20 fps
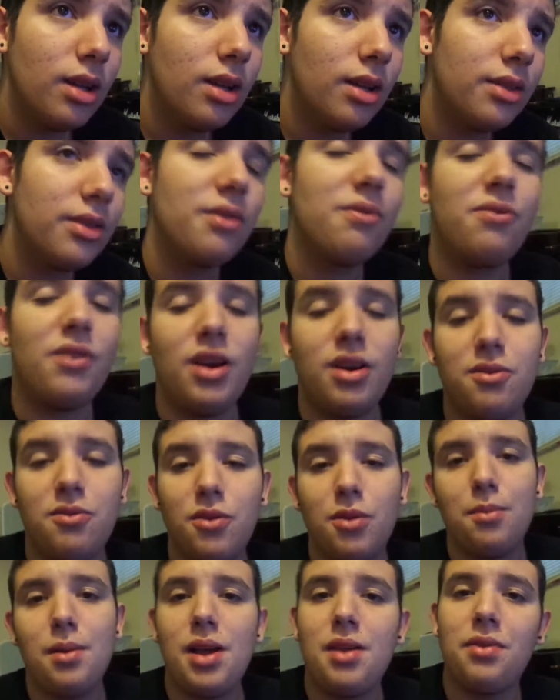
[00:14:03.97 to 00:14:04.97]
the file
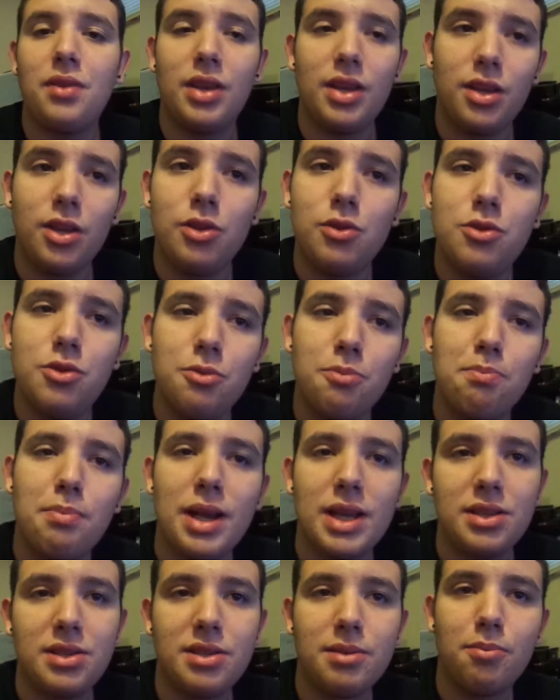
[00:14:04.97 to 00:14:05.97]
format that YouTube
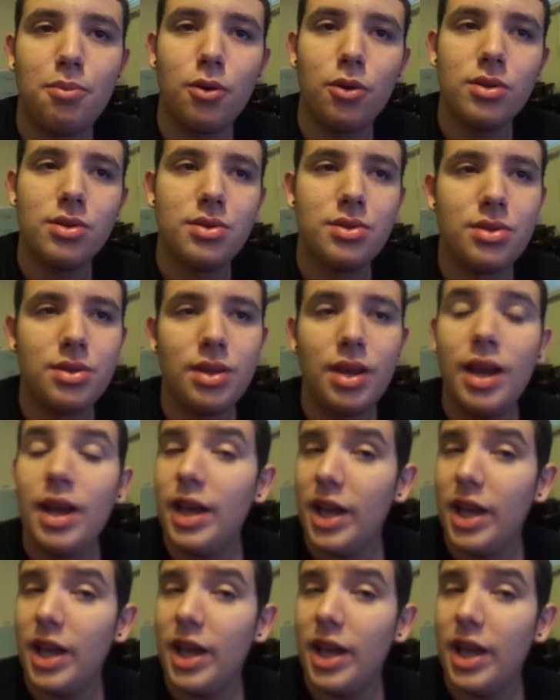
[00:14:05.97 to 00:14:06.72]
best supports.